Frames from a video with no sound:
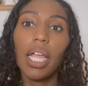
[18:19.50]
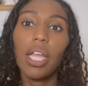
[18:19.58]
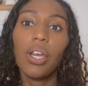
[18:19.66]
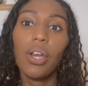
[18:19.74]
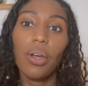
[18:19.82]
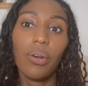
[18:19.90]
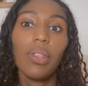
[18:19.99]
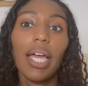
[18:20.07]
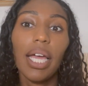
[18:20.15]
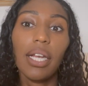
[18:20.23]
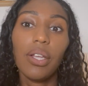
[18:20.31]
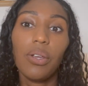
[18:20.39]
know
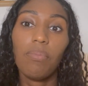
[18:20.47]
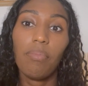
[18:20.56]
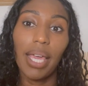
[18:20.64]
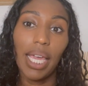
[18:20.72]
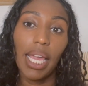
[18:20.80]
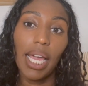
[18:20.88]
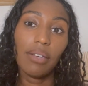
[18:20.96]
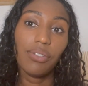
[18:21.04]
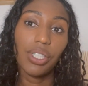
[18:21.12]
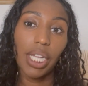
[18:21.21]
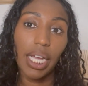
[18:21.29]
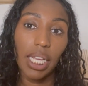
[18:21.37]
that you may have
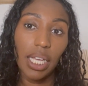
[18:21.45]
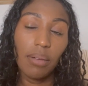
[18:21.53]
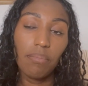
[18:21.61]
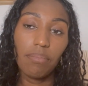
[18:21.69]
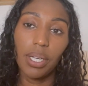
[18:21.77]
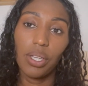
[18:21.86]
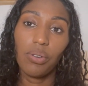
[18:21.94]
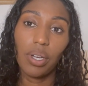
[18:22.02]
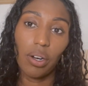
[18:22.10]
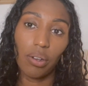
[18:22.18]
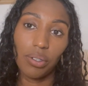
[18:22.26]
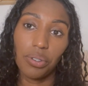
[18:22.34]
shedding, but you
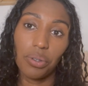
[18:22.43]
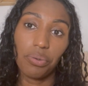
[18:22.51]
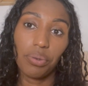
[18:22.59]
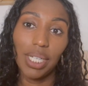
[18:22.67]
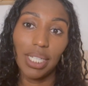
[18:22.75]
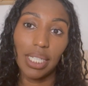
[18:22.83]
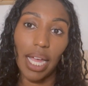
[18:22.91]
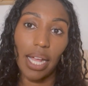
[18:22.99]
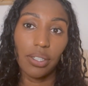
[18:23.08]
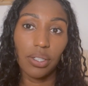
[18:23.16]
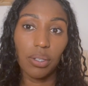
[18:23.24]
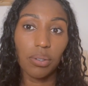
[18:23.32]
can also
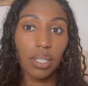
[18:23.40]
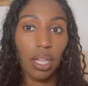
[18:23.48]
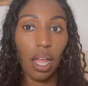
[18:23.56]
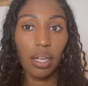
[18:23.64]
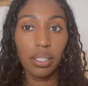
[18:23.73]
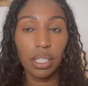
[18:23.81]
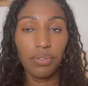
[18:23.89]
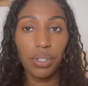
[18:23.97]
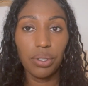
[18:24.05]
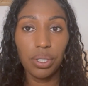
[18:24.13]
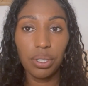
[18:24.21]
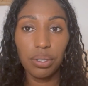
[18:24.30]
reattach those locks if you
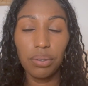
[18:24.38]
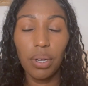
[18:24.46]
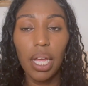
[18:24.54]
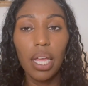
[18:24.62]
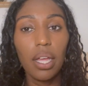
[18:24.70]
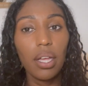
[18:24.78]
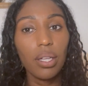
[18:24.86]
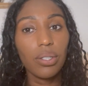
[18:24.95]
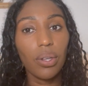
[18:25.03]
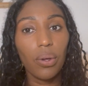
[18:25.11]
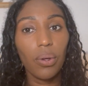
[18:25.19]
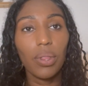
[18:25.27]
do.
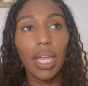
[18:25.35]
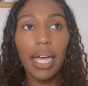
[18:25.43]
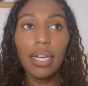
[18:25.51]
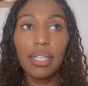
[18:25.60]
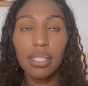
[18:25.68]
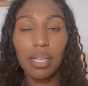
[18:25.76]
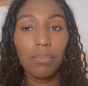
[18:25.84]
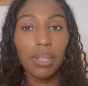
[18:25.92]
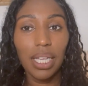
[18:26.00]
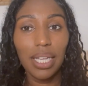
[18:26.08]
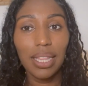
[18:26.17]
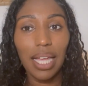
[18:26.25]
So that is
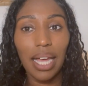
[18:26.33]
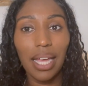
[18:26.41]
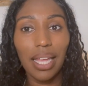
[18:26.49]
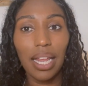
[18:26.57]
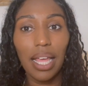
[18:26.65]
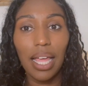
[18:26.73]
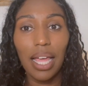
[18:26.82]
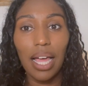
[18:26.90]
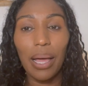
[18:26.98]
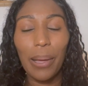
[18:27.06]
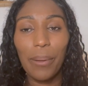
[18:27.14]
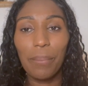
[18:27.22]
something that
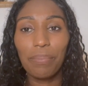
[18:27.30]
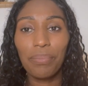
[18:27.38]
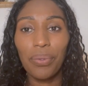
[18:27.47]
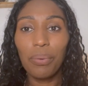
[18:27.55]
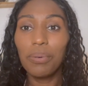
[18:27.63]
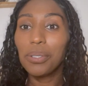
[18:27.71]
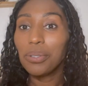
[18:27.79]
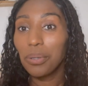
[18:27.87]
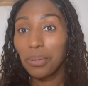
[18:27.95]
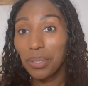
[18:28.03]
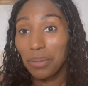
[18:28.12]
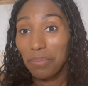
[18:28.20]
was
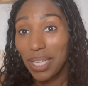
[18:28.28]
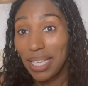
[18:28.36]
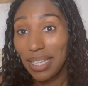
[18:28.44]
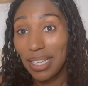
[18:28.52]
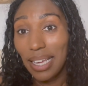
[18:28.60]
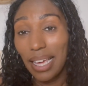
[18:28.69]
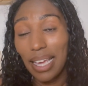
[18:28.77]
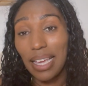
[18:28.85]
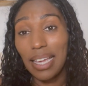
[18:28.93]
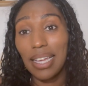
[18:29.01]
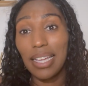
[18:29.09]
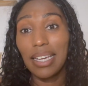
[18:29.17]
told to me,
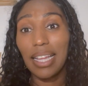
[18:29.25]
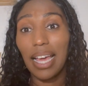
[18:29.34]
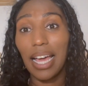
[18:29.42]
and